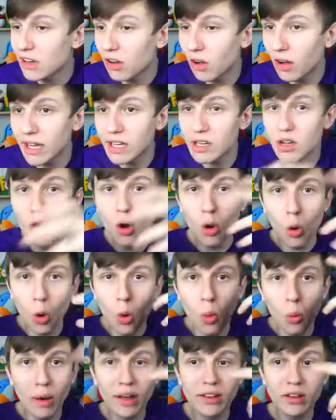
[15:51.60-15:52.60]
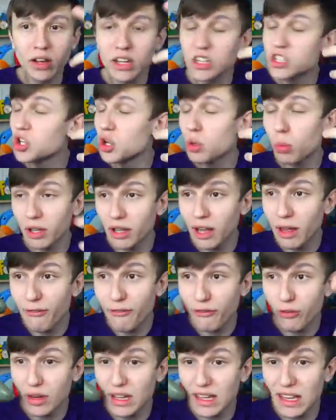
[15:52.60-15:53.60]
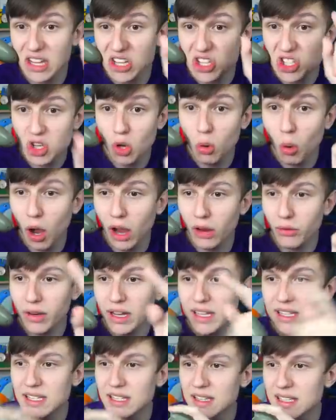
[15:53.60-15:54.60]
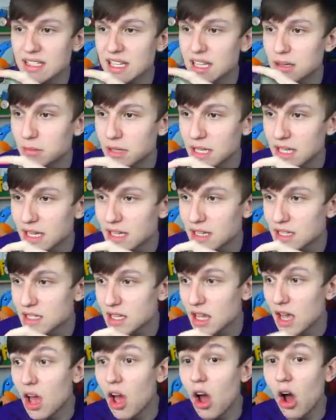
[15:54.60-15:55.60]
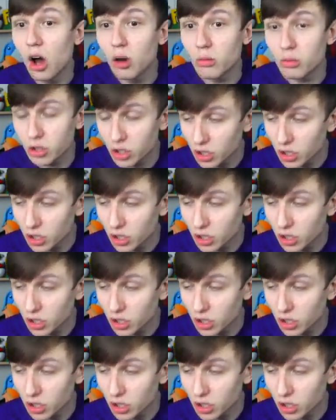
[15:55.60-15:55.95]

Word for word: nine or one nine two, one nine three. They're so high rated, the team of the years. I'm